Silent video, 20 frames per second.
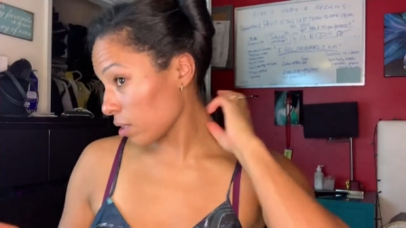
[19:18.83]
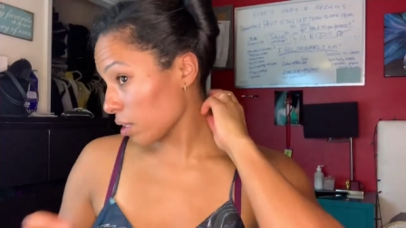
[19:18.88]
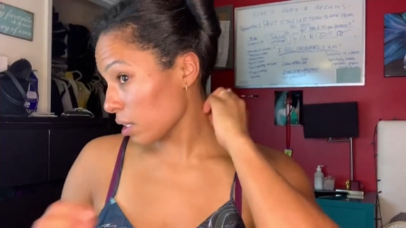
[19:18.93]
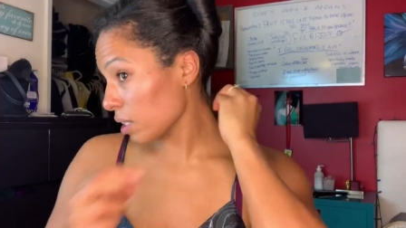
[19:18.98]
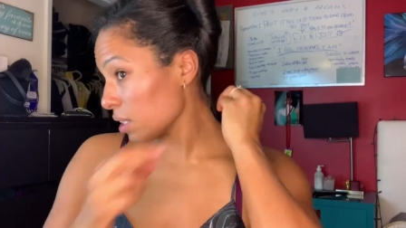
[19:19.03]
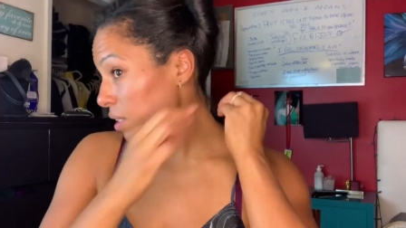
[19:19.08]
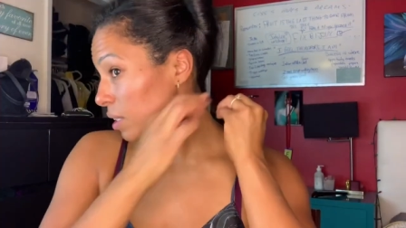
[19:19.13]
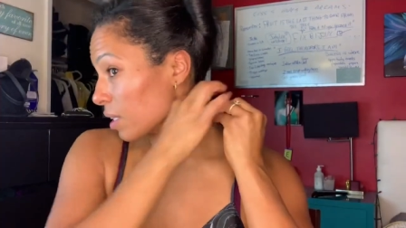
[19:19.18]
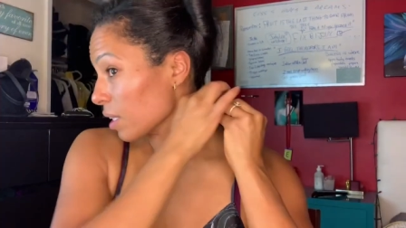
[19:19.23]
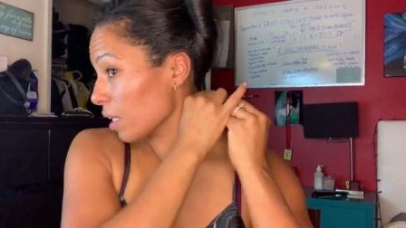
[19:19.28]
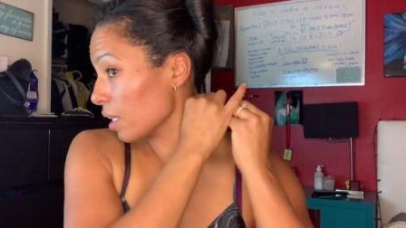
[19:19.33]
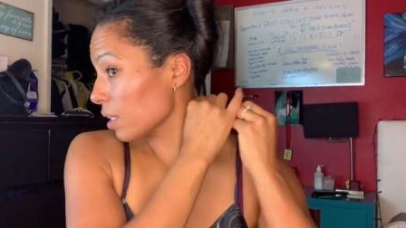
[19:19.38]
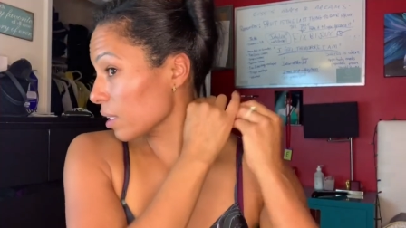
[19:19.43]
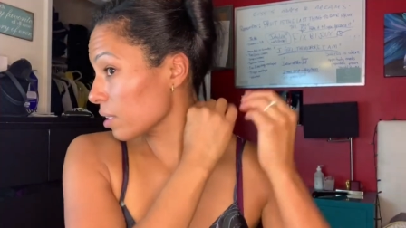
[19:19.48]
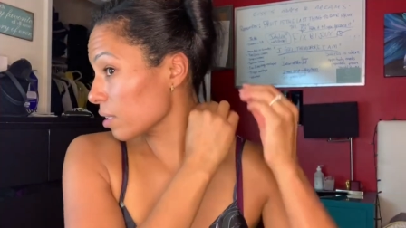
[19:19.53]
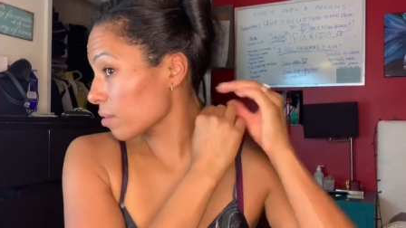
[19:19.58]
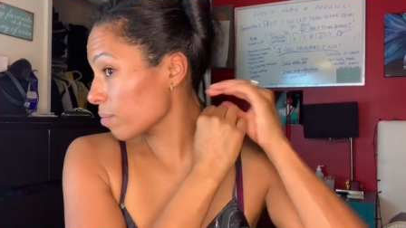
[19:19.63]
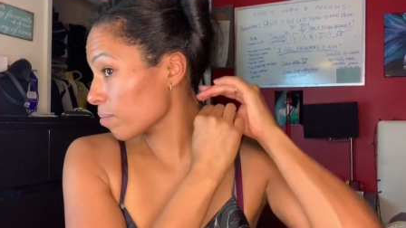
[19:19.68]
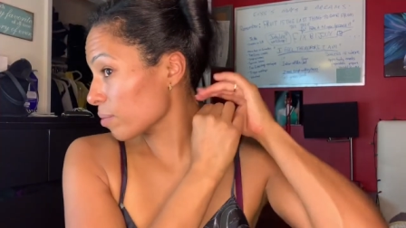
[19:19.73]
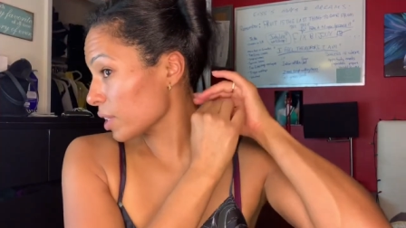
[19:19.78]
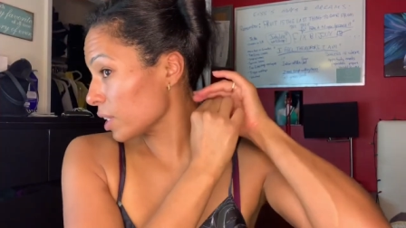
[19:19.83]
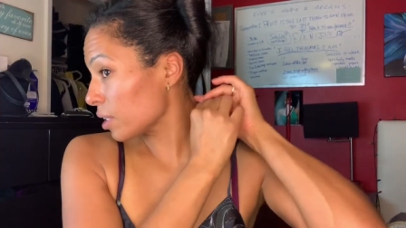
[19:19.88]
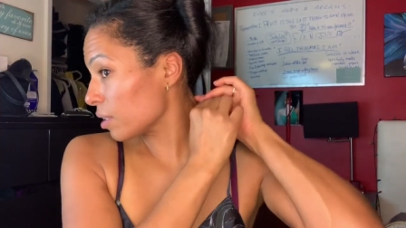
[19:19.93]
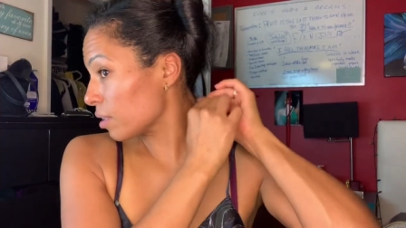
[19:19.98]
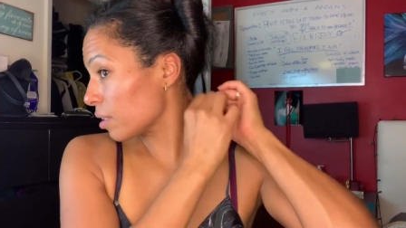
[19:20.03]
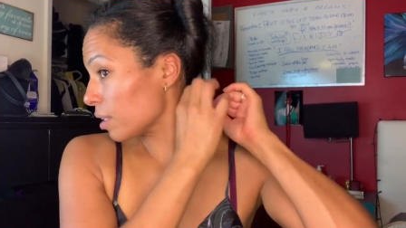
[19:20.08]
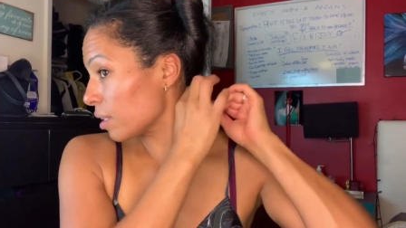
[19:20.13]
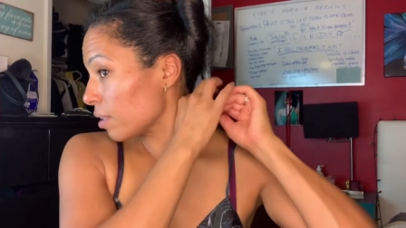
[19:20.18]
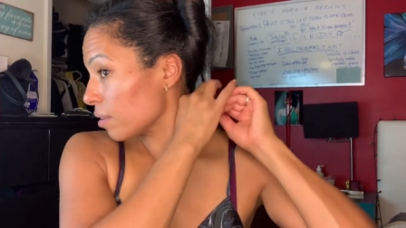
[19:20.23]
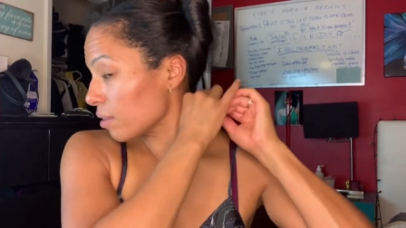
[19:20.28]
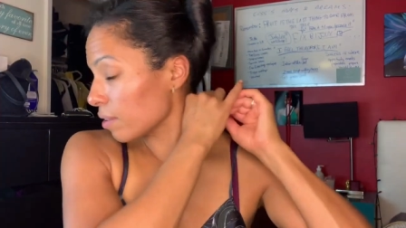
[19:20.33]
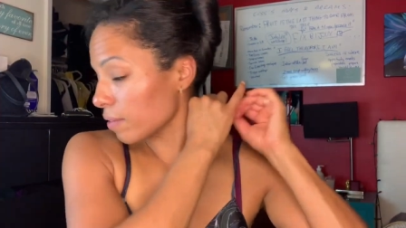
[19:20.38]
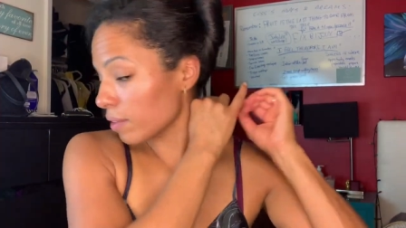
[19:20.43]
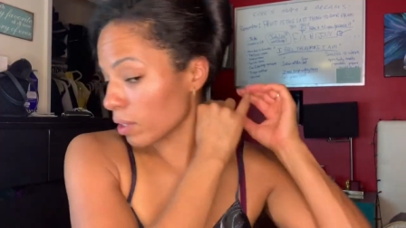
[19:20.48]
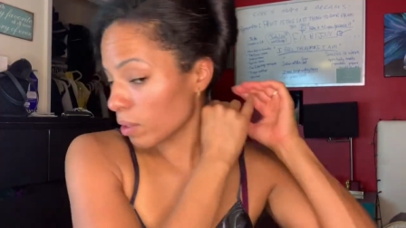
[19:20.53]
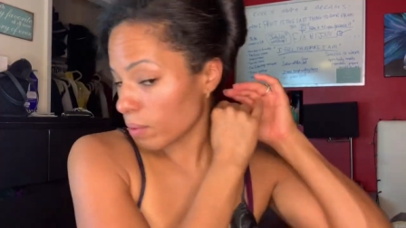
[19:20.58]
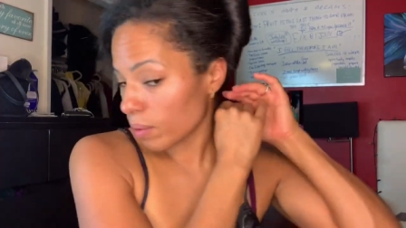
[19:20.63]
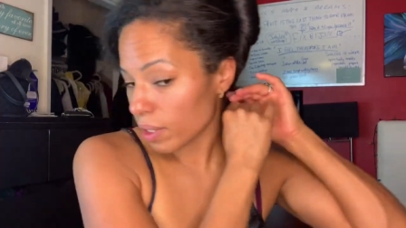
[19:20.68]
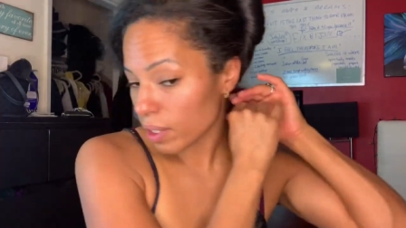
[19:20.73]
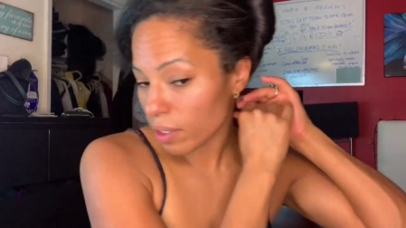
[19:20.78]
These guys, I don't even
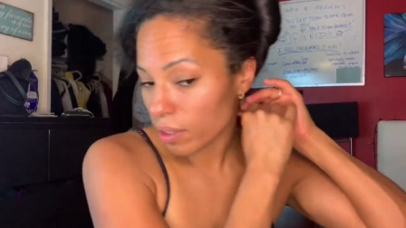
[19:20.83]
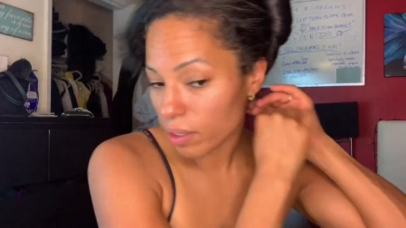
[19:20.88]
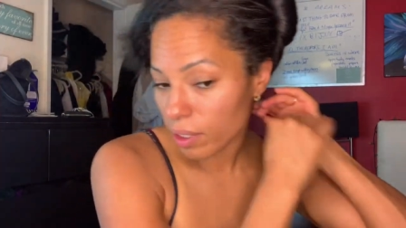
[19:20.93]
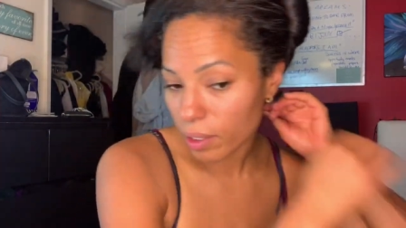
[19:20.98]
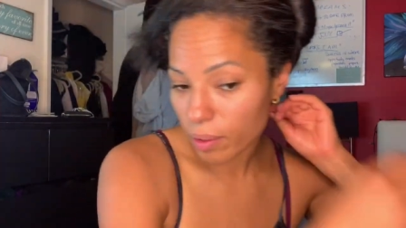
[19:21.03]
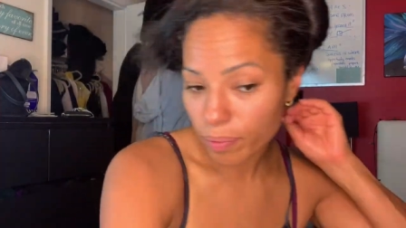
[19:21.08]
know why they're